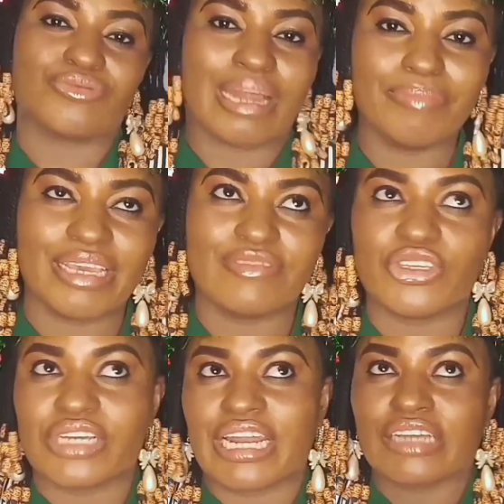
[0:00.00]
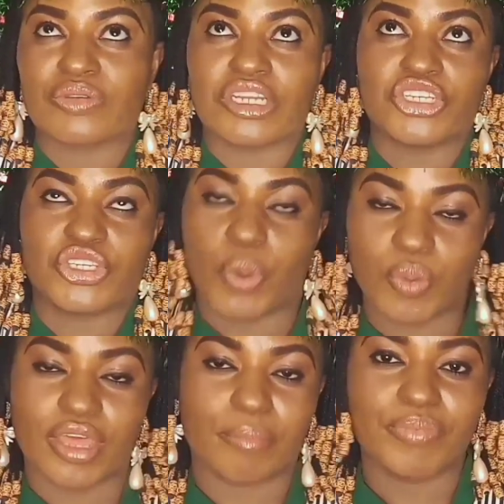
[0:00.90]
wrap gifts. You can actually show
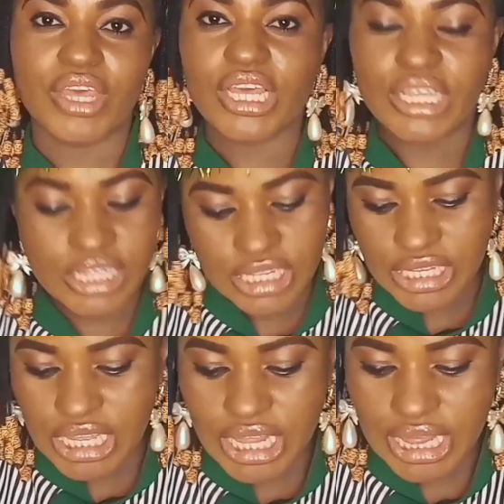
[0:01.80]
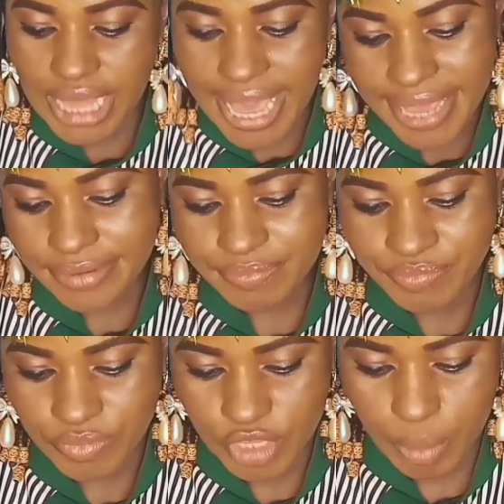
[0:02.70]
them. Then
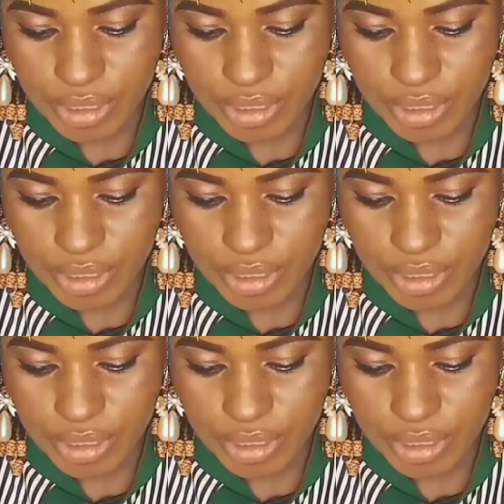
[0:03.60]
number